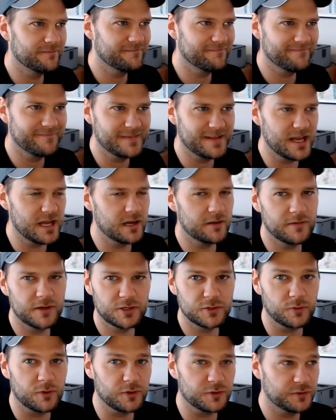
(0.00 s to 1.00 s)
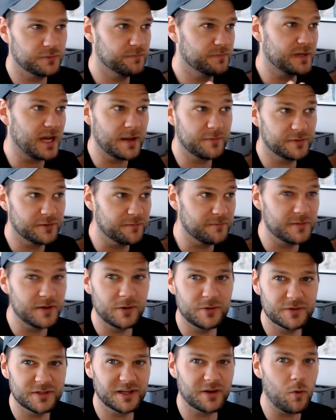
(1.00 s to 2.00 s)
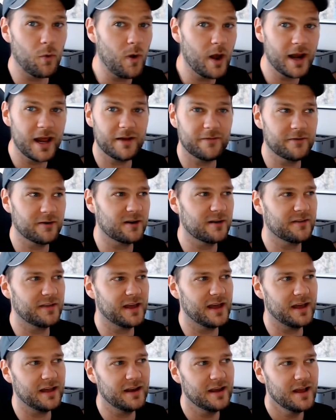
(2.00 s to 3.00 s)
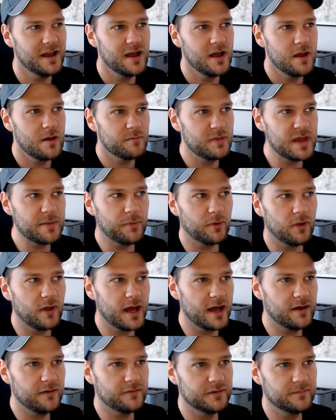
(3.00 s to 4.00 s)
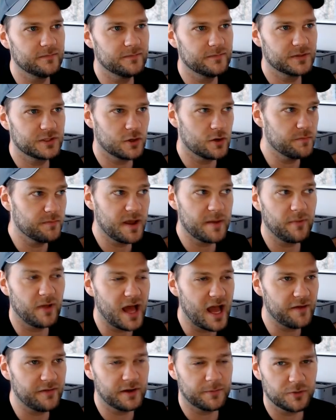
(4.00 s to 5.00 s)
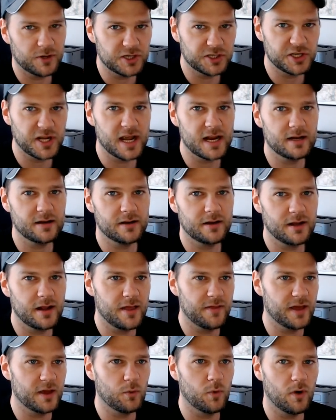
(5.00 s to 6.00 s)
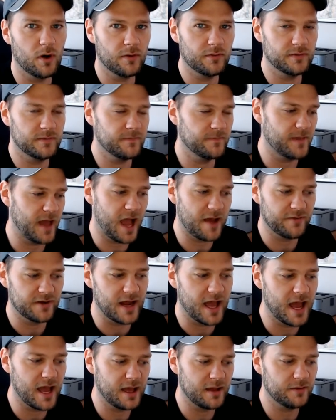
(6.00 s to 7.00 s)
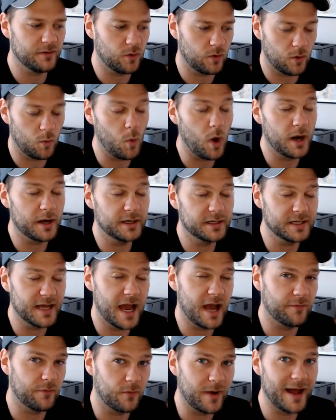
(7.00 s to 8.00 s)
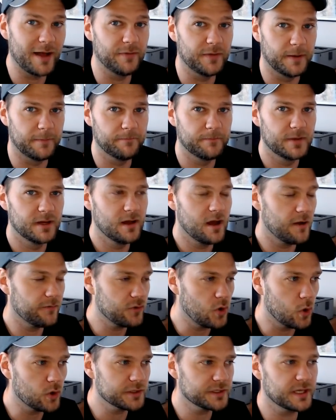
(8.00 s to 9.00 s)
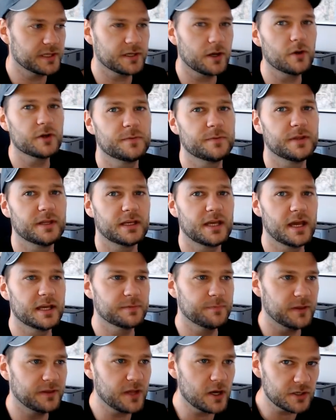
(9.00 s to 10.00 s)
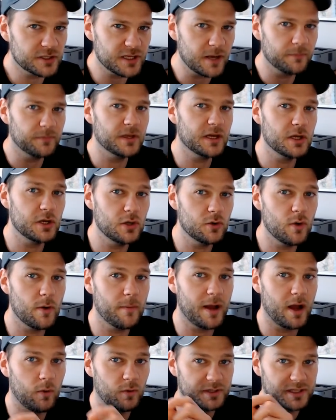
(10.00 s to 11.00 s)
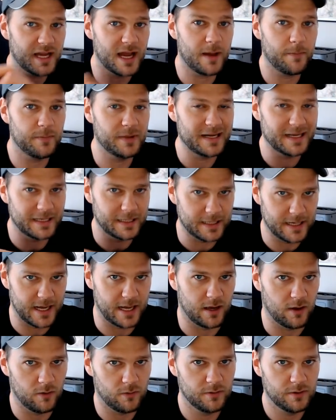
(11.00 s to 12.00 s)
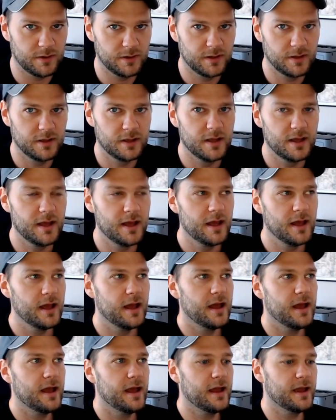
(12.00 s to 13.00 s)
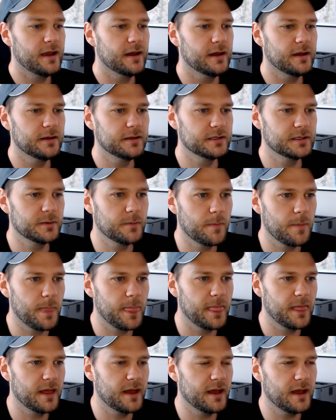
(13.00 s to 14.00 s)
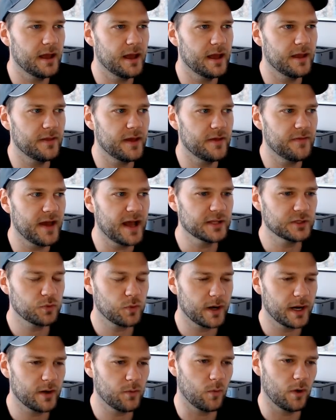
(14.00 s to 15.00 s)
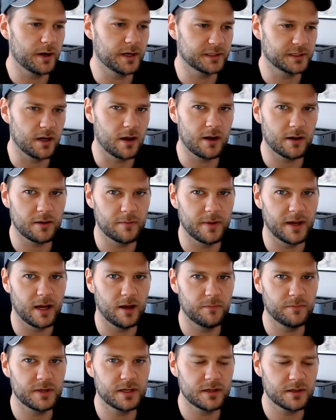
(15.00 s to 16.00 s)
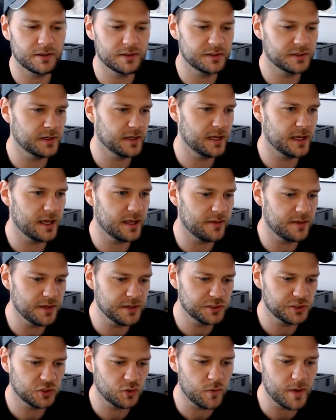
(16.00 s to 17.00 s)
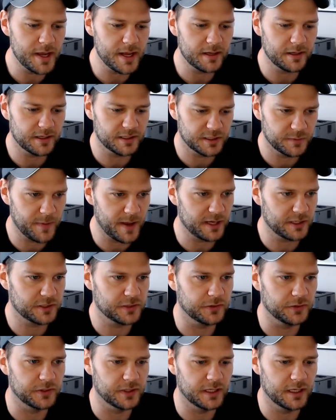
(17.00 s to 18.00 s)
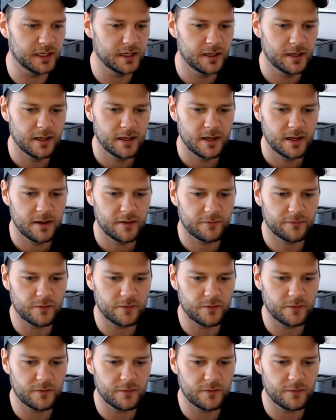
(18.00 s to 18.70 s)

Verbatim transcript: individuals, types of music, whatever that people have certain people haven't appreciated it and they want haven't had or wanted to have around them. Of course, that's always case, but there's something new about what's happening now, and and and that's what I want to talk about because this tweet especially from